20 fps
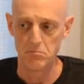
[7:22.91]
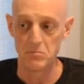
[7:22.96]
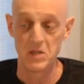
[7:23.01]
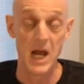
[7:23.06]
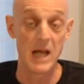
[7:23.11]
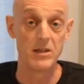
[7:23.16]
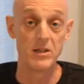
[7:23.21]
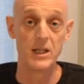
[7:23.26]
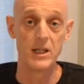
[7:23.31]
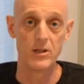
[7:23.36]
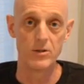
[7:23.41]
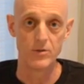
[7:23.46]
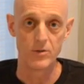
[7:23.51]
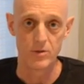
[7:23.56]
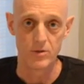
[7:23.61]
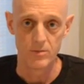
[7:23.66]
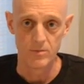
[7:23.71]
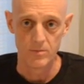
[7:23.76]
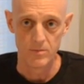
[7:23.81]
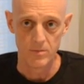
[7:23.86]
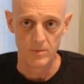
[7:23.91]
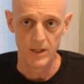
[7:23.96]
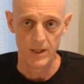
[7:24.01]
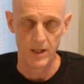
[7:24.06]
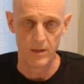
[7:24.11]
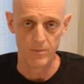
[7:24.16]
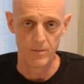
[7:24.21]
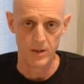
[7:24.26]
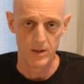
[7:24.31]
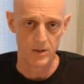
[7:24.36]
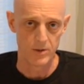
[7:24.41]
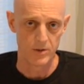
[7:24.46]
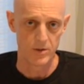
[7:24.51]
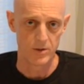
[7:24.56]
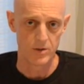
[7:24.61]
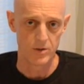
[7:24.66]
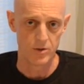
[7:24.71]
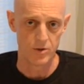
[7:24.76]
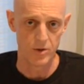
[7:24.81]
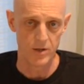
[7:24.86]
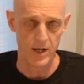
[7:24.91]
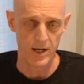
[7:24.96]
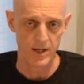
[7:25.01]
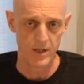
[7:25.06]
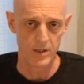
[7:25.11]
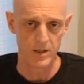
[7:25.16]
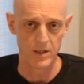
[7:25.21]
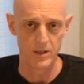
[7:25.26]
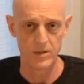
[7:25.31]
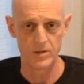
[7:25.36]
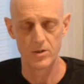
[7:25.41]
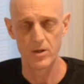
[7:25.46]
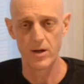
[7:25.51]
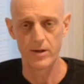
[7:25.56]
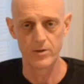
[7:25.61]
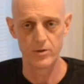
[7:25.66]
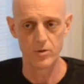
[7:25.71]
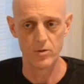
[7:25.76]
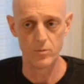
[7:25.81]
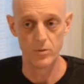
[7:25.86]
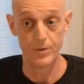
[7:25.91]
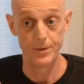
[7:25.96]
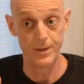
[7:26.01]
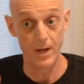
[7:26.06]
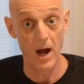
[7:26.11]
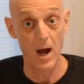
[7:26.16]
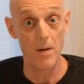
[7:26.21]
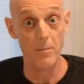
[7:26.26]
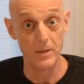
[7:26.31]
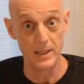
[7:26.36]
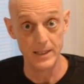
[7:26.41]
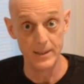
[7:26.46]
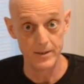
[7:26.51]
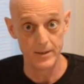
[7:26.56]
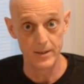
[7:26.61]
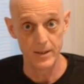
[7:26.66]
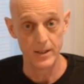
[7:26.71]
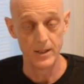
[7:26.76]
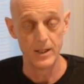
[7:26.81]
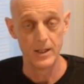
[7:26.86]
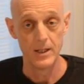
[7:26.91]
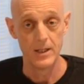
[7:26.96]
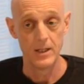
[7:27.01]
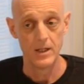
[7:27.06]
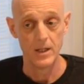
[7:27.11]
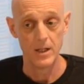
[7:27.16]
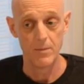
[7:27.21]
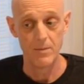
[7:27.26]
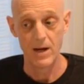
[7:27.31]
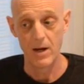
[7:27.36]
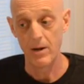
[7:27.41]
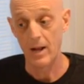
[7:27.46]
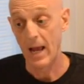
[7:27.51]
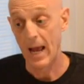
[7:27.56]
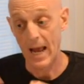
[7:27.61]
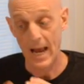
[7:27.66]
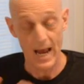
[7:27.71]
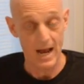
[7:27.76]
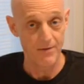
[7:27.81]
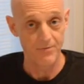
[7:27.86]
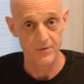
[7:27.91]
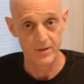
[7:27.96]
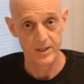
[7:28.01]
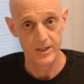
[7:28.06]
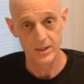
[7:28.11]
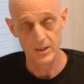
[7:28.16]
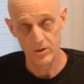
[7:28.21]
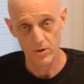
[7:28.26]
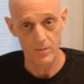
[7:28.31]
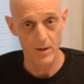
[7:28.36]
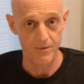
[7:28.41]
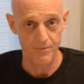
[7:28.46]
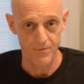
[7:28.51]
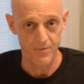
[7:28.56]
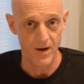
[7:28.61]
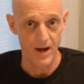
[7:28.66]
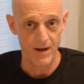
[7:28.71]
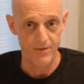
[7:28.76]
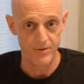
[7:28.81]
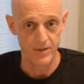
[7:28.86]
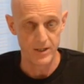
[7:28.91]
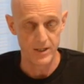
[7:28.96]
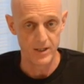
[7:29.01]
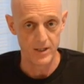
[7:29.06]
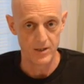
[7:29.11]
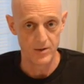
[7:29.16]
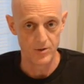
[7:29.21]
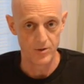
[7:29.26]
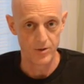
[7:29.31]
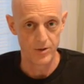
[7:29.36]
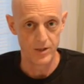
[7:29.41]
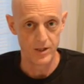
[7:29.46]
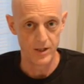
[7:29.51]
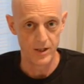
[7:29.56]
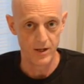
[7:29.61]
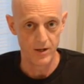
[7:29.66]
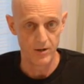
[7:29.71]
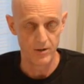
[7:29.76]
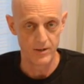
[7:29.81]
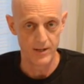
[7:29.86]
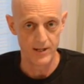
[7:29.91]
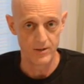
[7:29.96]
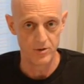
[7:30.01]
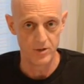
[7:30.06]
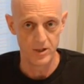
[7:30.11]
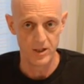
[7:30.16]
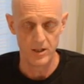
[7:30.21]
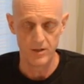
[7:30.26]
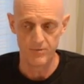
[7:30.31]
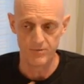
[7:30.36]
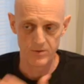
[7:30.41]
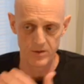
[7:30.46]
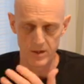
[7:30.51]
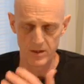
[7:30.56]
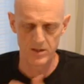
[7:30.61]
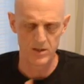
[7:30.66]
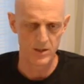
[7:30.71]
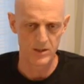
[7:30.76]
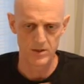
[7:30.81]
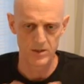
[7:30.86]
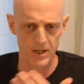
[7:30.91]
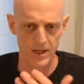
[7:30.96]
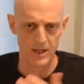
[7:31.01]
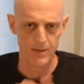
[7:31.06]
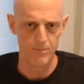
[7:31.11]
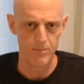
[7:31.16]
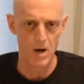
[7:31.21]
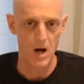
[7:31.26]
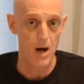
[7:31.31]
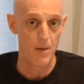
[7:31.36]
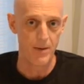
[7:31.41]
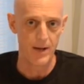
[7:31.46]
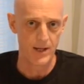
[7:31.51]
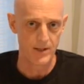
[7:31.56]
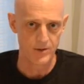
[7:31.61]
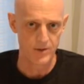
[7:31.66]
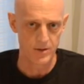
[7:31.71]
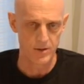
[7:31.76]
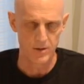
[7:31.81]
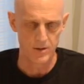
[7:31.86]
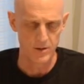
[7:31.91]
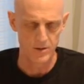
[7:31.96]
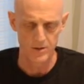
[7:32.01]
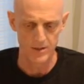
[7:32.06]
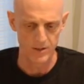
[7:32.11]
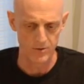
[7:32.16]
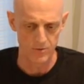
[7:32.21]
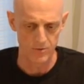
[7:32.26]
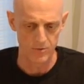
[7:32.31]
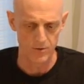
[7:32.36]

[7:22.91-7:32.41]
ten kids, and because it's genetic and it's autosomal dominant, about half the kids, so about five of the kids are going to inherit that gene. So let's, let's say mom has the essential